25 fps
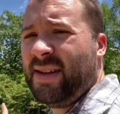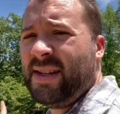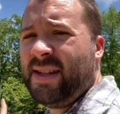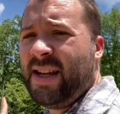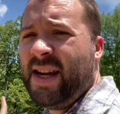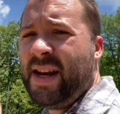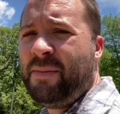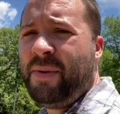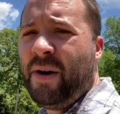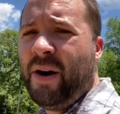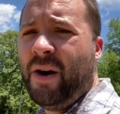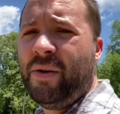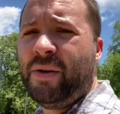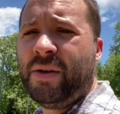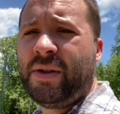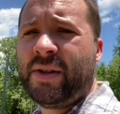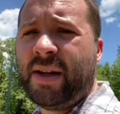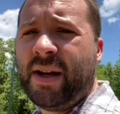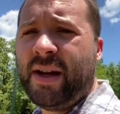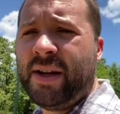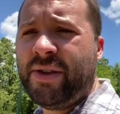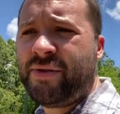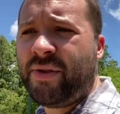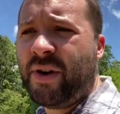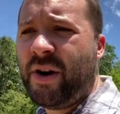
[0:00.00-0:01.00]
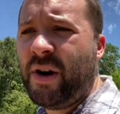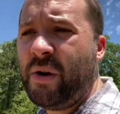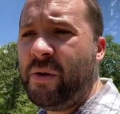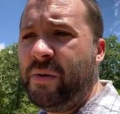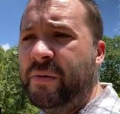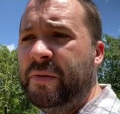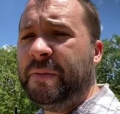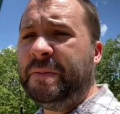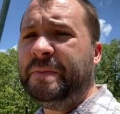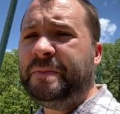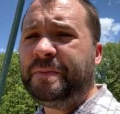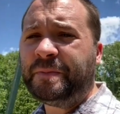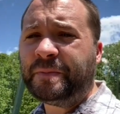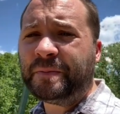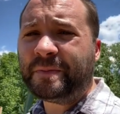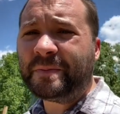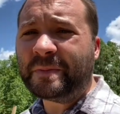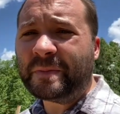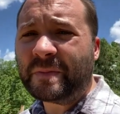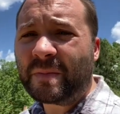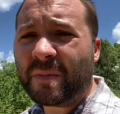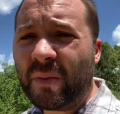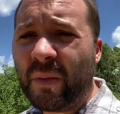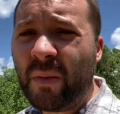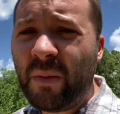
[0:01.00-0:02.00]
T-posts that I drove.
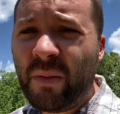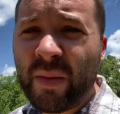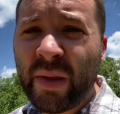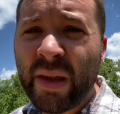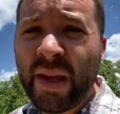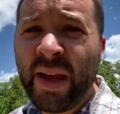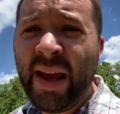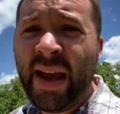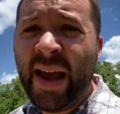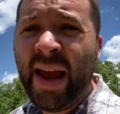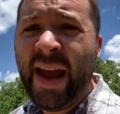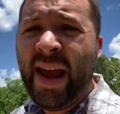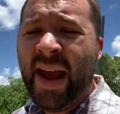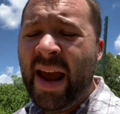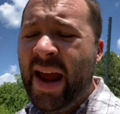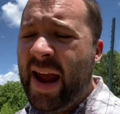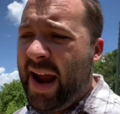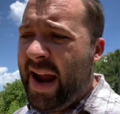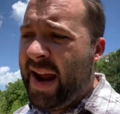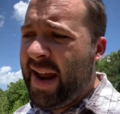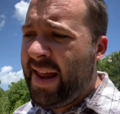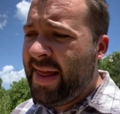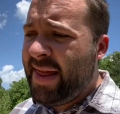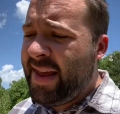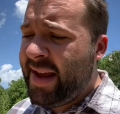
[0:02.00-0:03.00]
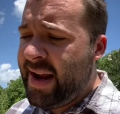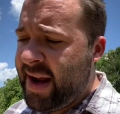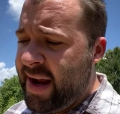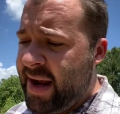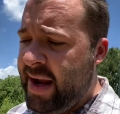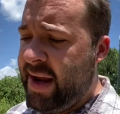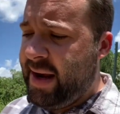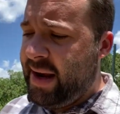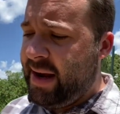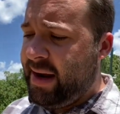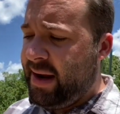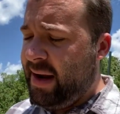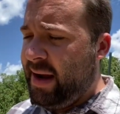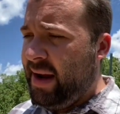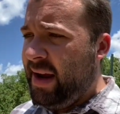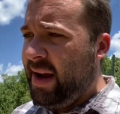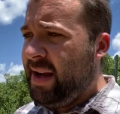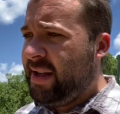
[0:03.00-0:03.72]
And then,